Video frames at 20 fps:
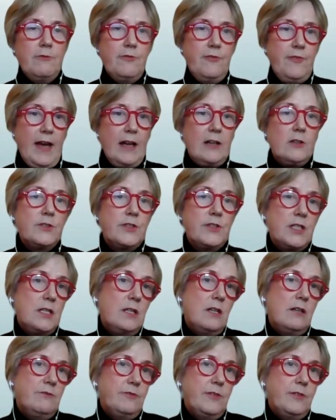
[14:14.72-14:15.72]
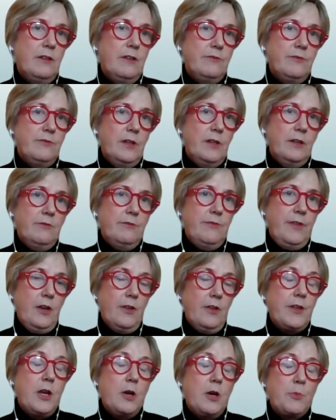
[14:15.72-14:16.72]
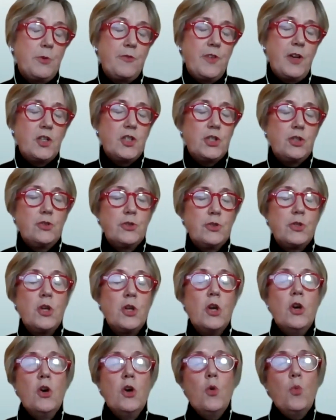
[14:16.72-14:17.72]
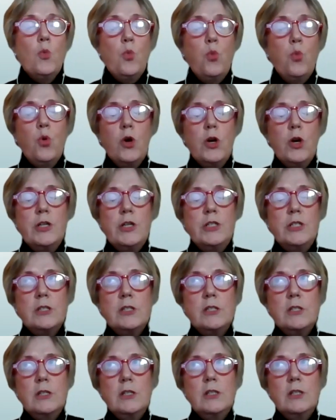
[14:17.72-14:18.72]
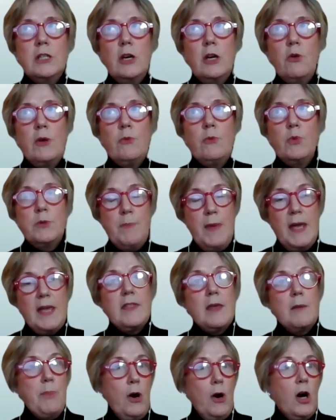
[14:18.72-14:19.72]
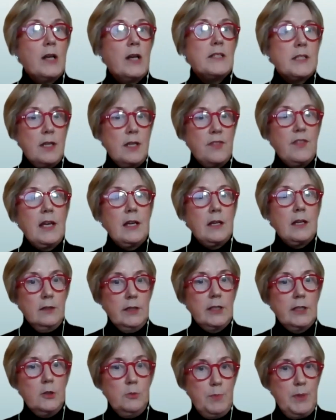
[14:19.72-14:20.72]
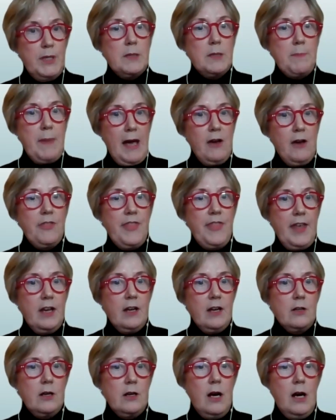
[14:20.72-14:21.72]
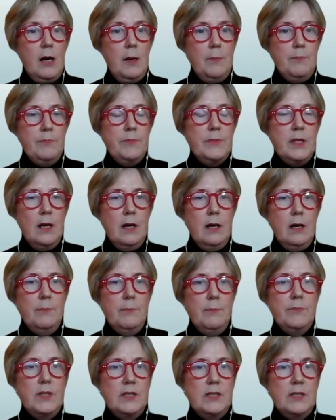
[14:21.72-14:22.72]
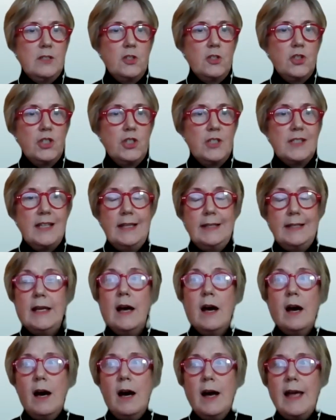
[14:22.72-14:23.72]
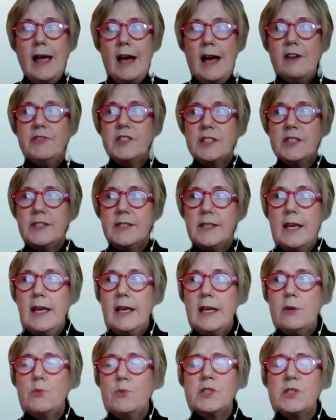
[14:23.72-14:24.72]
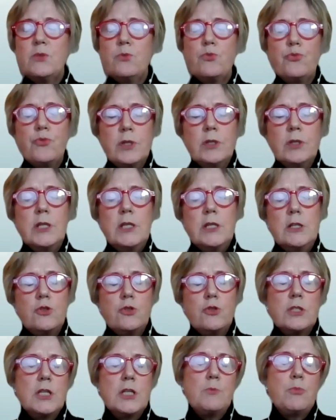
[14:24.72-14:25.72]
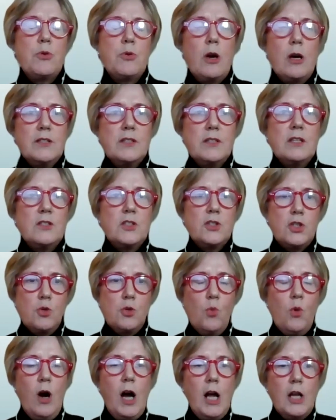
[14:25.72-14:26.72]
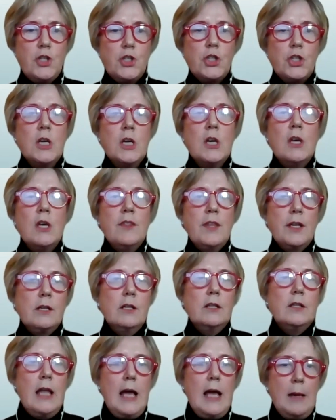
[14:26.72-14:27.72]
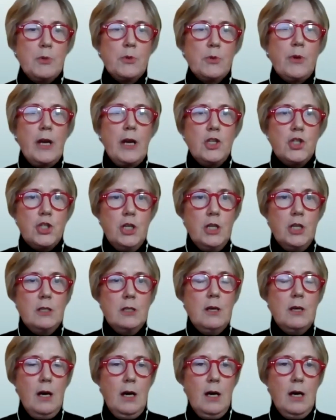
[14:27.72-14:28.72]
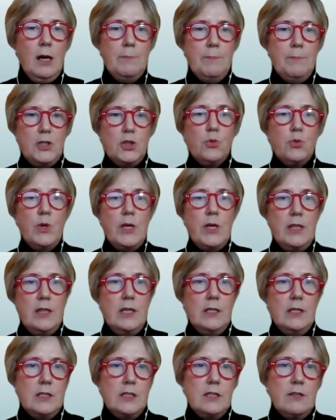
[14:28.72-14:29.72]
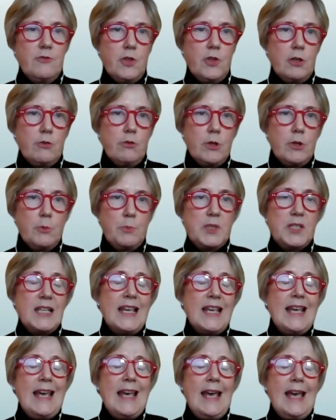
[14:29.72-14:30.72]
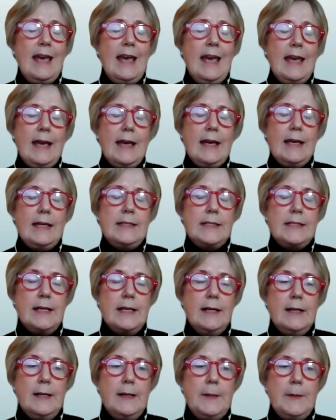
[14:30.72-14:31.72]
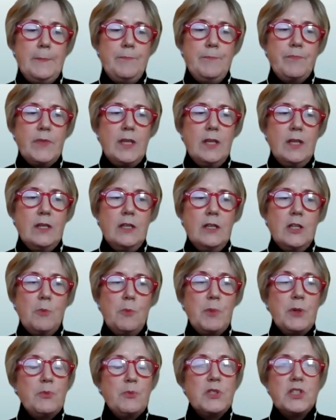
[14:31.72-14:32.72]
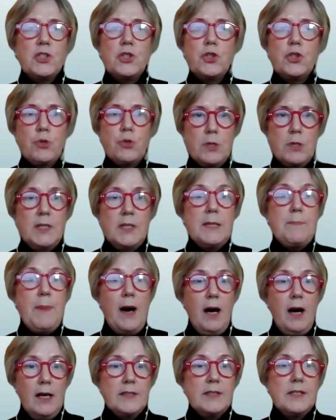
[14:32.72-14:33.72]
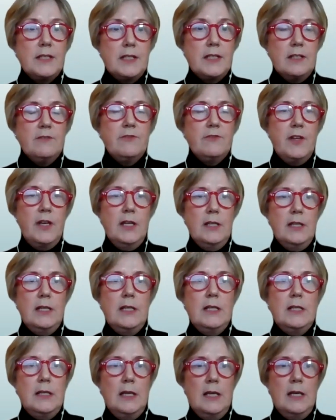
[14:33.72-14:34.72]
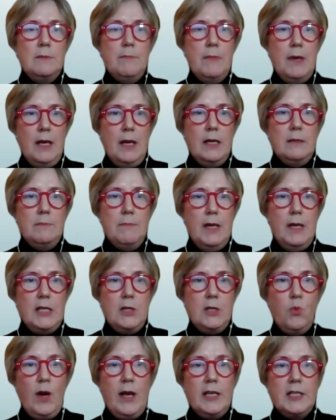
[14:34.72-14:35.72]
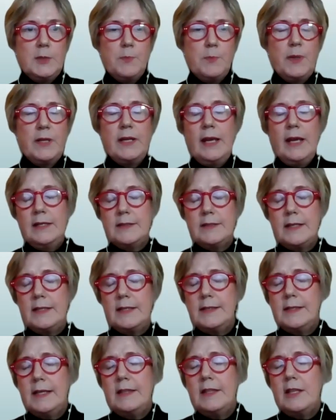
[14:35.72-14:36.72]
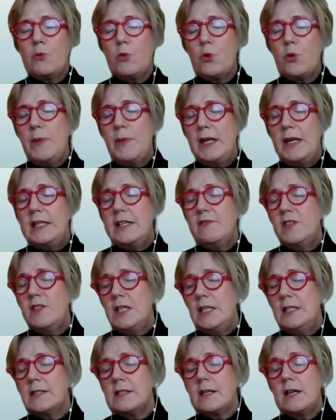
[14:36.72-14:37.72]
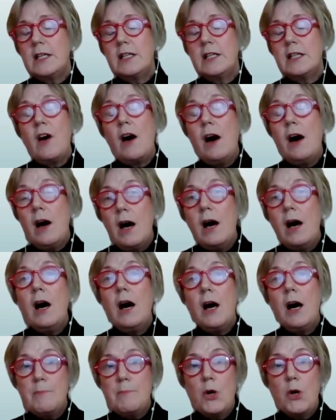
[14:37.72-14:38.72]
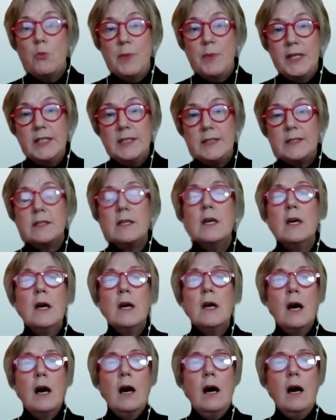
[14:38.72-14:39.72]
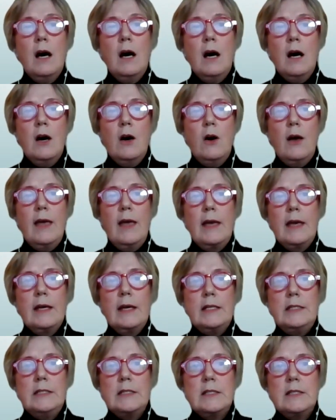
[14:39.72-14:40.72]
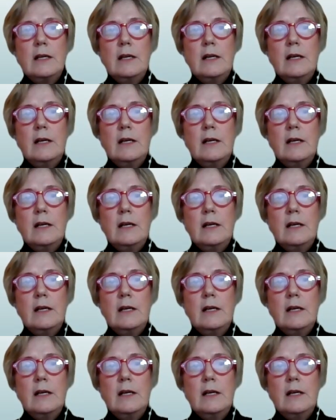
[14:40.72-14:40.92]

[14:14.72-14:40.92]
faculty of healthcare professionals would, it would make them pause to think a little bit about their decisions. And I have to say, it was a really interesting process to watch the collaboration between these different groups. And, but it was extremely positive in many ways. But as I said, there were many of these kind of aha moments. And